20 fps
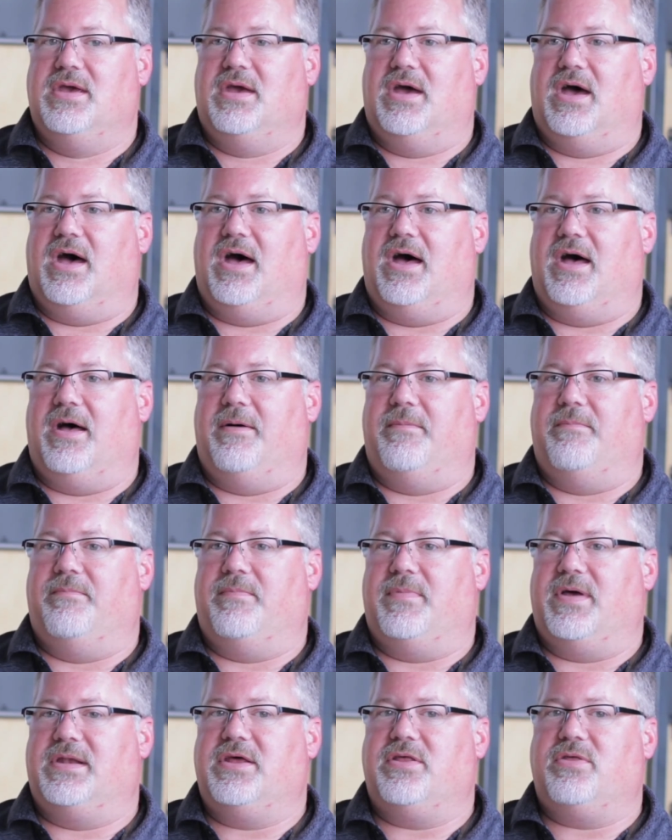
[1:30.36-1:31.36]

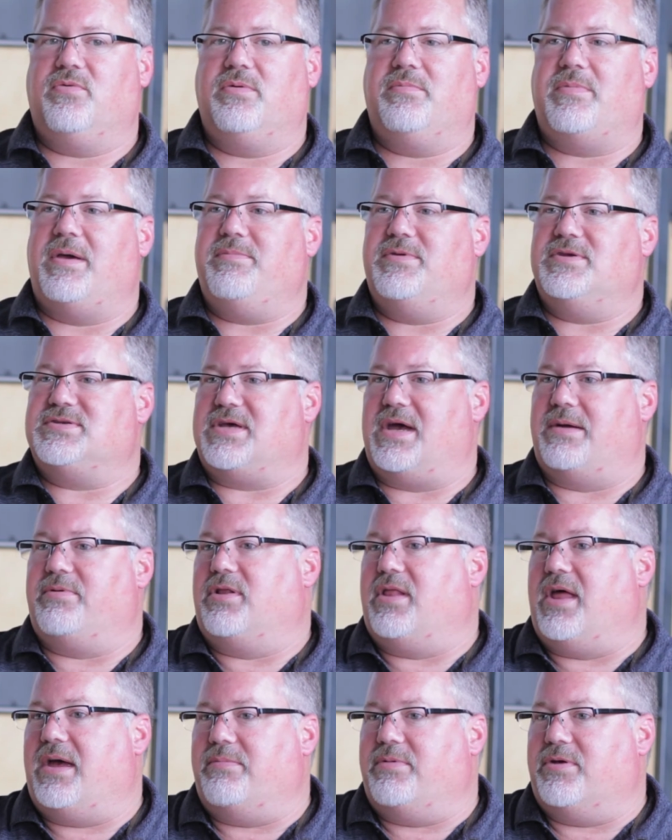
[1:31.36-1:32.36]
Another one might be
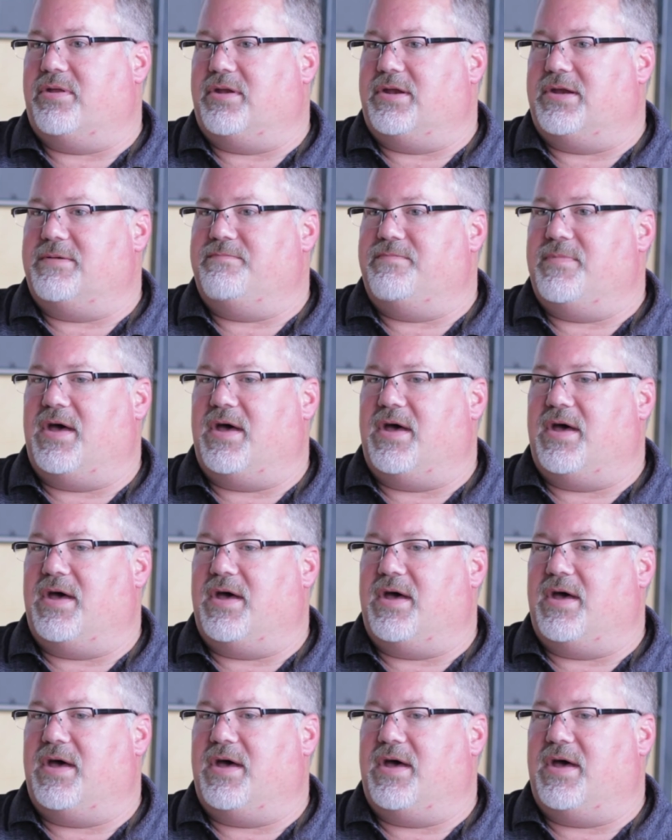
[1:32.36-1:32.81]
cyber liability.